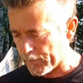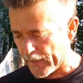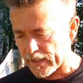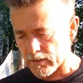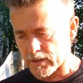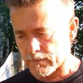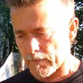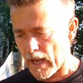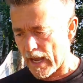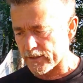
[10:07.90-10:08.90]
beetles
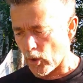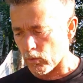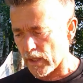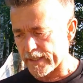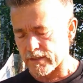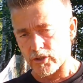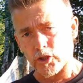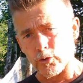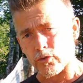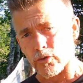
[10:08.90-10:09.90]
don't like to
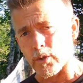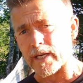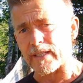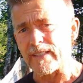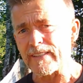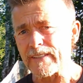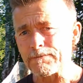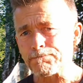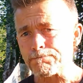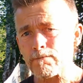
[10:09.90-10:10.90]
chew through it.
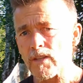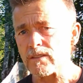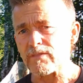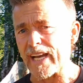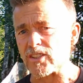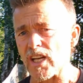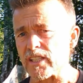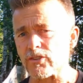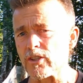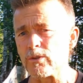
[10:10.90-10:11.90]
That's
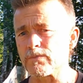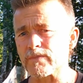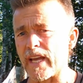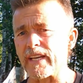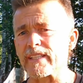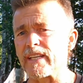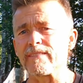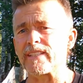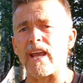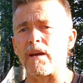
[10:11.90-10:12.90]
not true. They didn't give
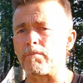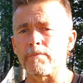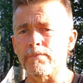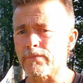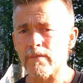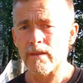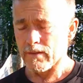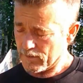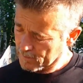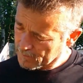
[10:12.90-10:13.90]
a damn.
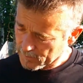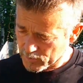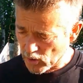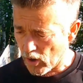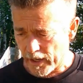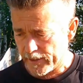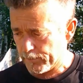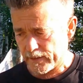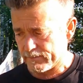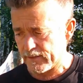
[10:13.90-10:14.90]
I'm sorry,
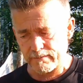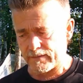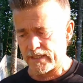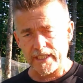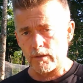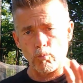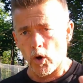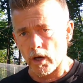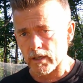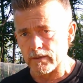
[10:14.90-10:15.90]
but it didn't
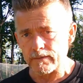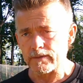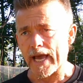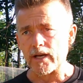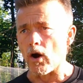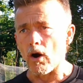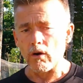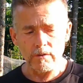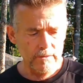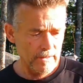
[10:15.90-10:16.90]
work at all.
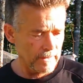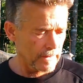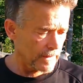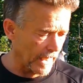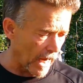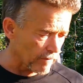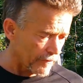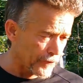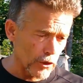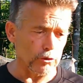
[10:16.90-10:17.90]
And I
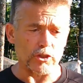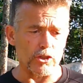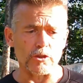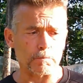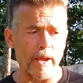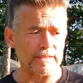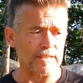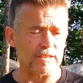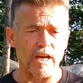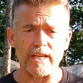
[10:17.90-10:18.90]
refuse to use
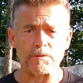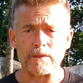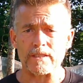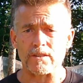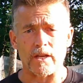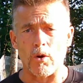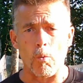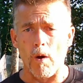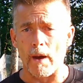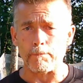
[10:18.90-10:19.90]
pesticides because I
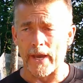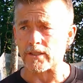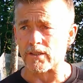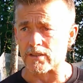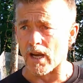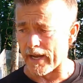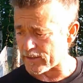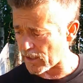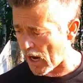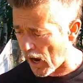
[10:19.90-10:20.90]
don't want
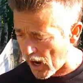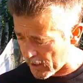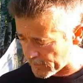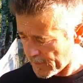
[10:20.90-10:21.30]
pesticides on